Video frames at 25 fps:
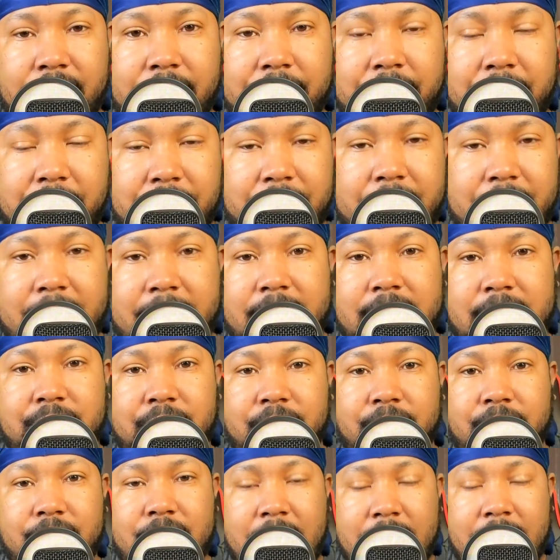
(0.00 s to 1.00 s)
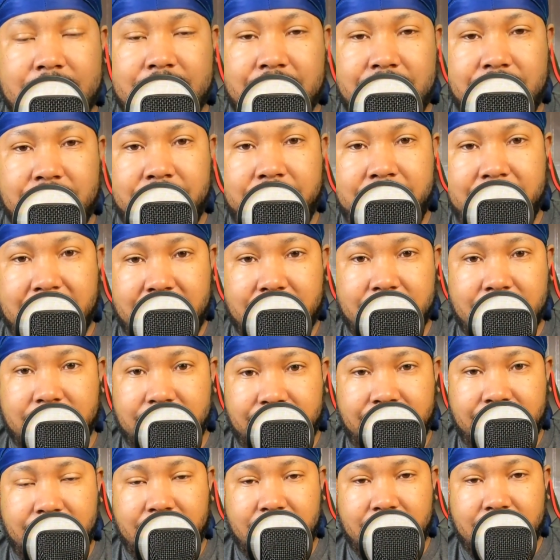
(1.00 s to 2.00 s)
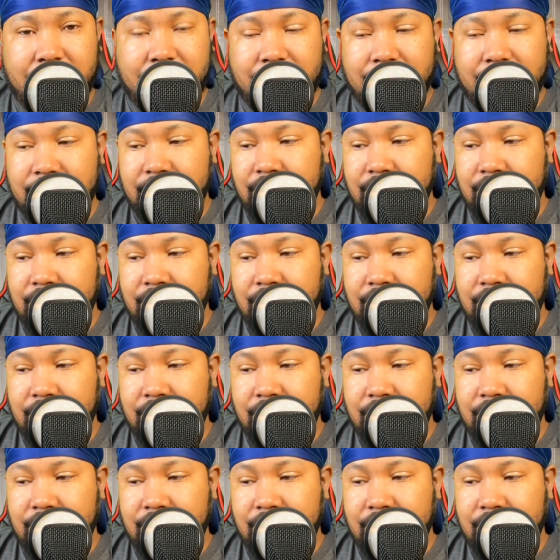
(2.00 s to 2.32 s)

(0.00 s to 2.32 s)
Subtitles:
people ask me I should do beard videos.